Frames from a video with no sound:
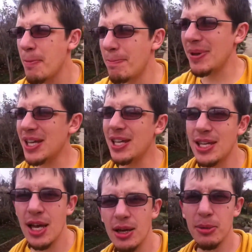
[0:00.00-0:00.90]

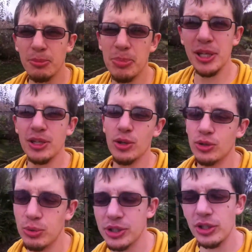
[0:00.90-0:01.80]
Be good
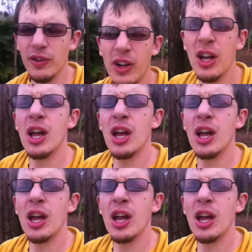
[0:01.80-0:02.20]
to each other.